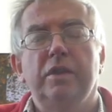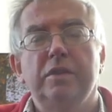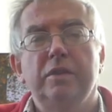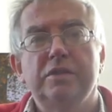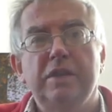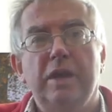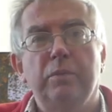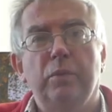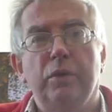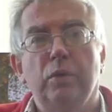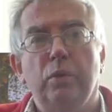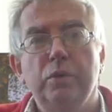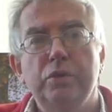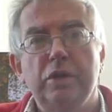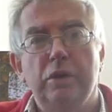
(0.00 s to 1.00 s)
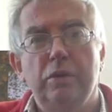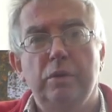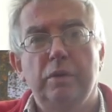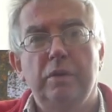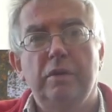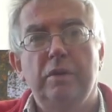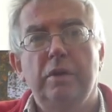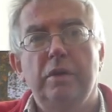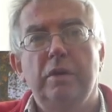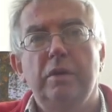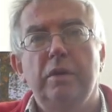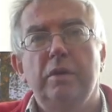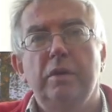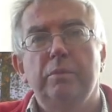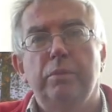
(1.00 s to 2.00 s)
set with auto
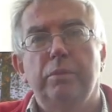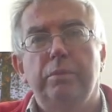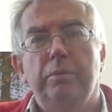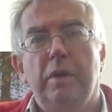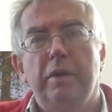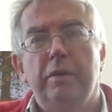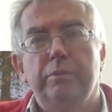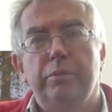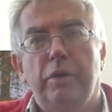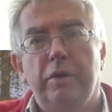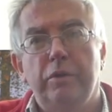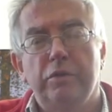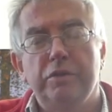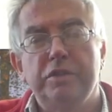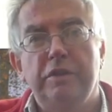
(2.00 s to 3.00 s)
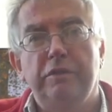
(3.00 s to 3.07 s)
priority